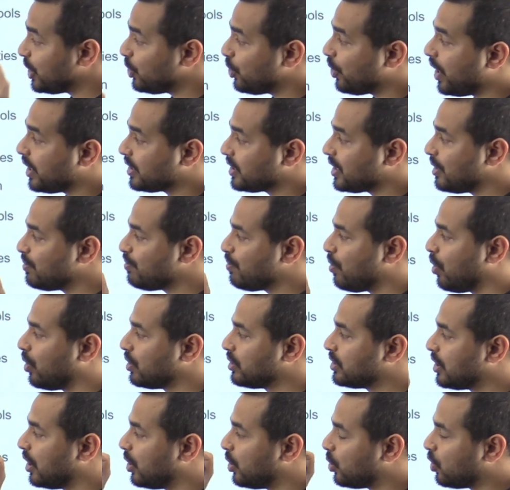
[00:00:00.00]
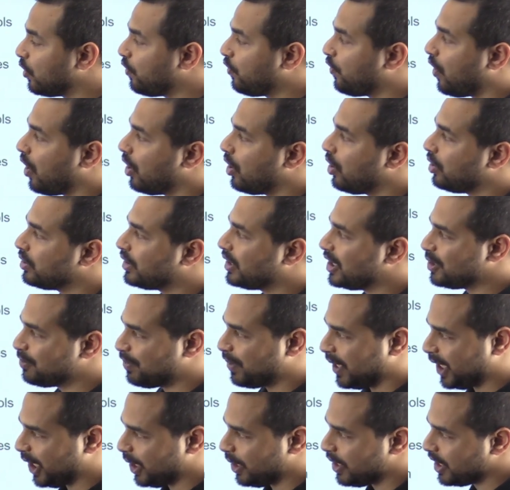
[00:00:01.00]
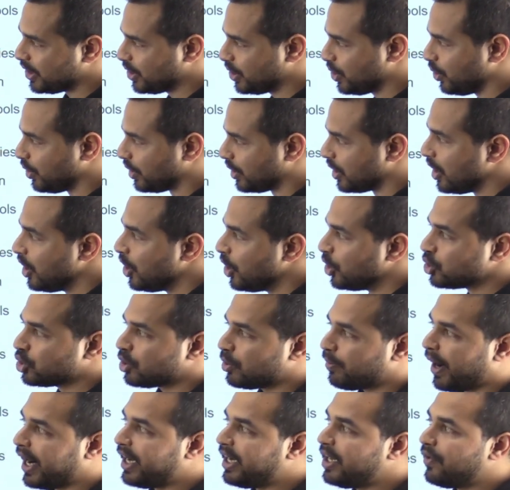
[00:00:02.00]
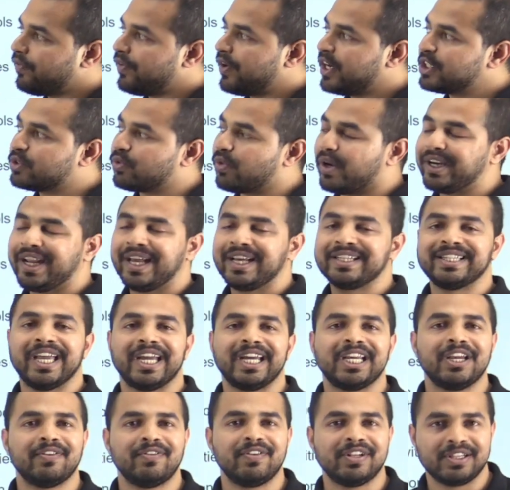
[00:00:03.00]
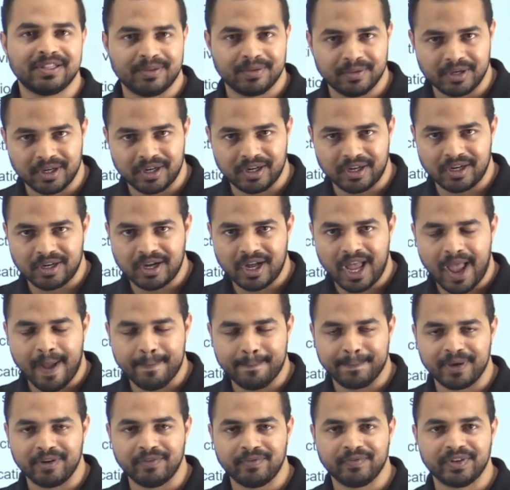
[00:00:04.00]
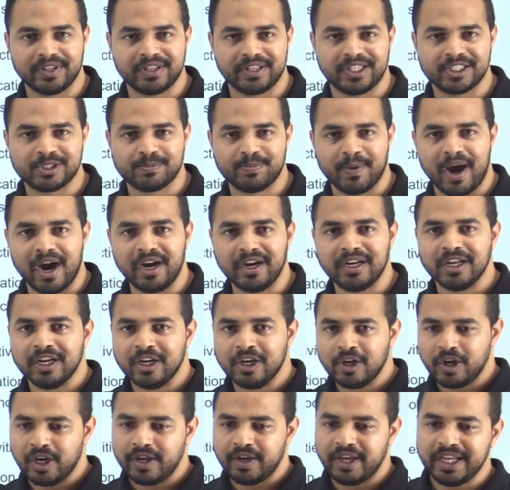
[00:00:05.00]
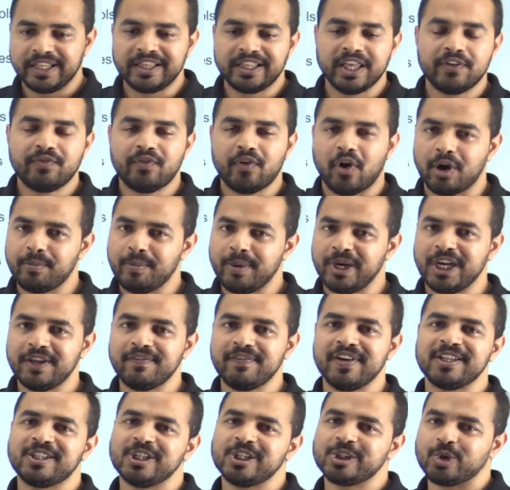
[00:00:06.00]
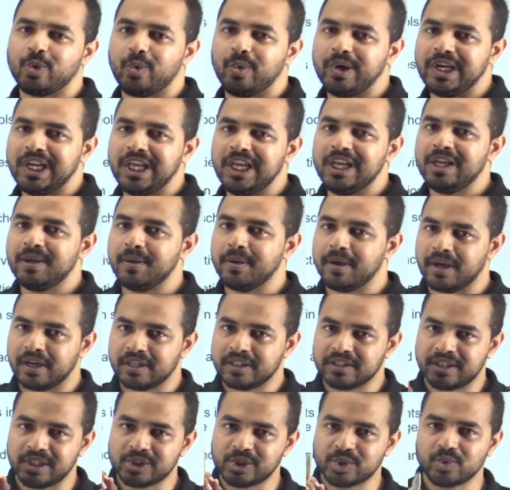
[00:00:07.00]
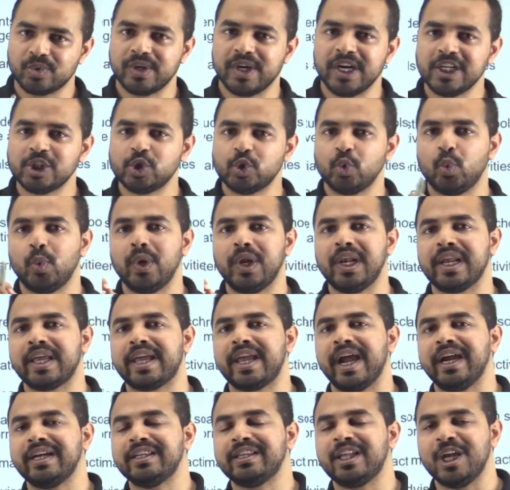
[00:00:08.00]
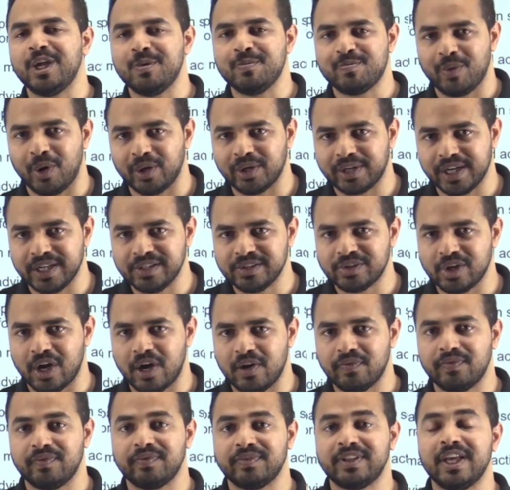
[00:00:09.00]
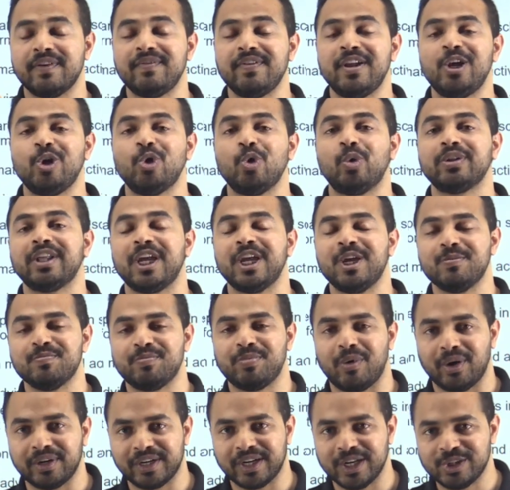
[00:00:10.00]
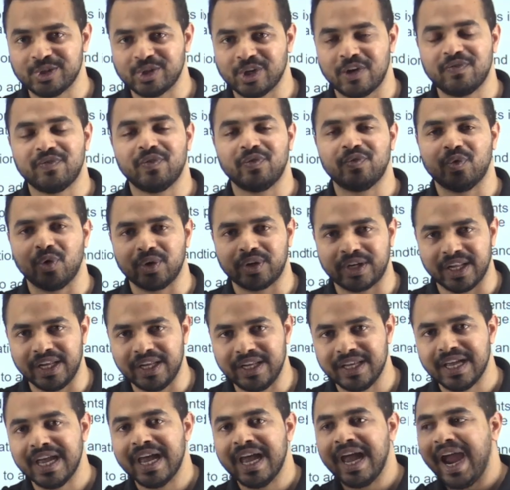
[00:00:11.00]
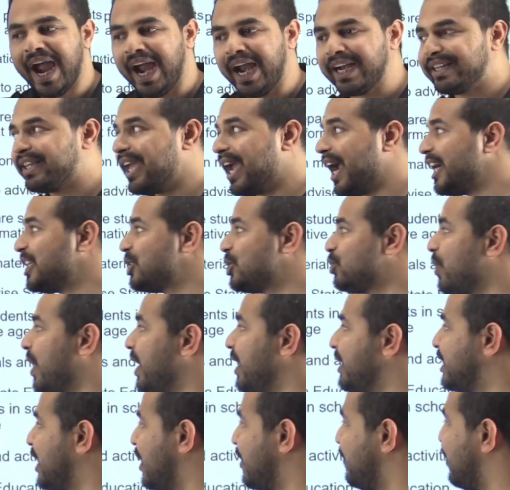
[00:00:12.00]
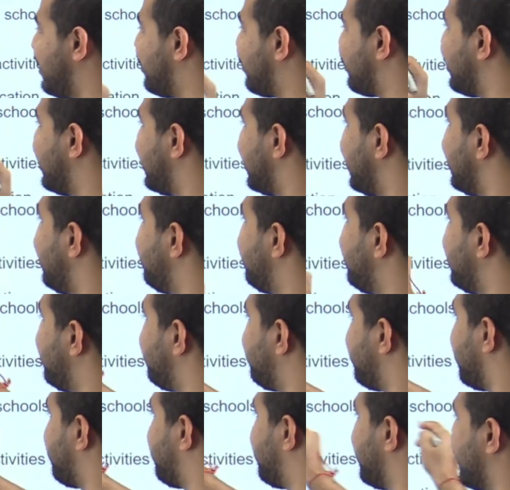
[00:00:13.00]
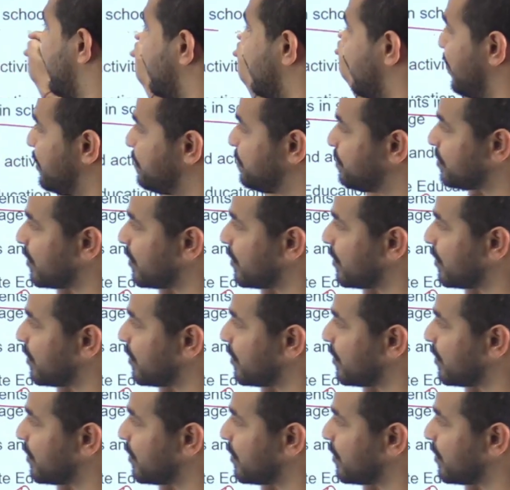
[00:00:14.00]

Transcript: education boards to follow this particular suit. So my dear friends, what exactly will uh, happen with this part? In their formative ages only the students will get the importance of, they will know the importance of voting, and that's why they will really be prepared